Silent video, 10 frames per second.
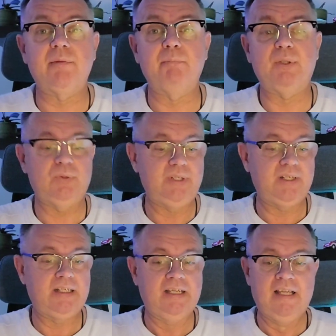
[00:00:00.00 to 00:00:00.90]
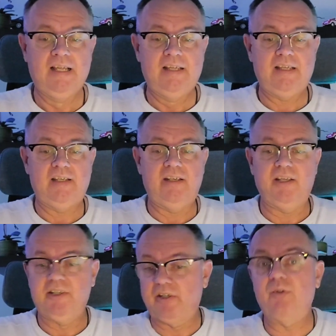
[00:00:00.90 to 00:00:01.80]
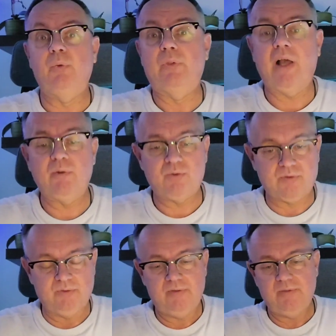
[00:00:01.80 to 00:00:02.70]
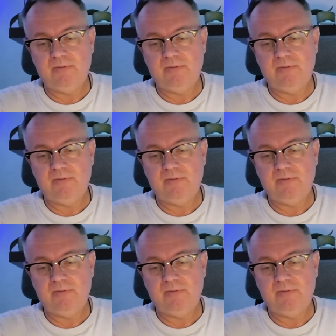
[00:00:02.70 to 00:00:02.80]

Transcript: and Building in the year 2000.